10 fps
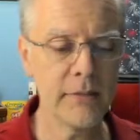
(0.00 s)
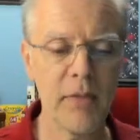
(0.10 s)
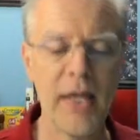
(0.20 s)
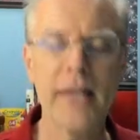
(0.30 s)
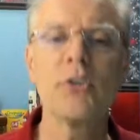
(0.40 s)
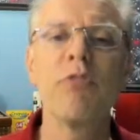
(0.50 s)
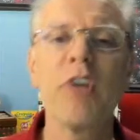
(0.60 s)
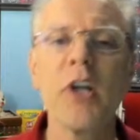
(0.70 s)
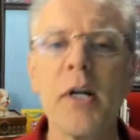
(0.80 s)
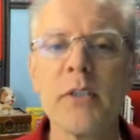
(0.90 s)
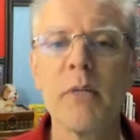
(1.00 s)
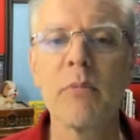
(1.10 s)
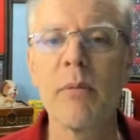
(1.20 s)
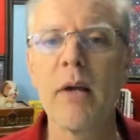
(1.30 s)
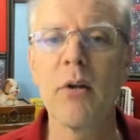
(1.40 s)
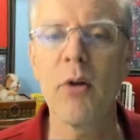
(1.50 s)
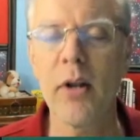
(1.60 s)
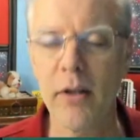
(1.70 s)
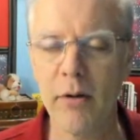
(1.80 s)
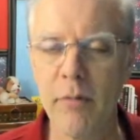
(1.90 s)
as you figure out something about your
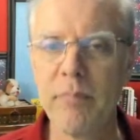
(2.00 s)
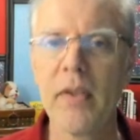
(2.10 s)
audio